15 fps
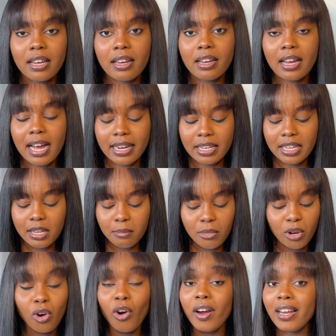a an
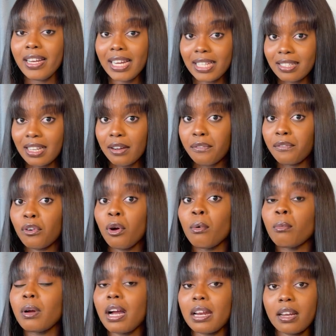email or a letter
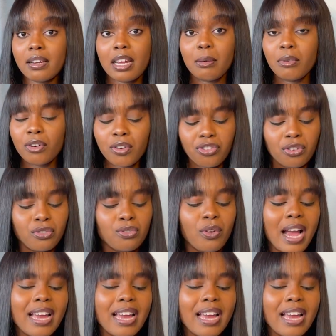from canada immigration so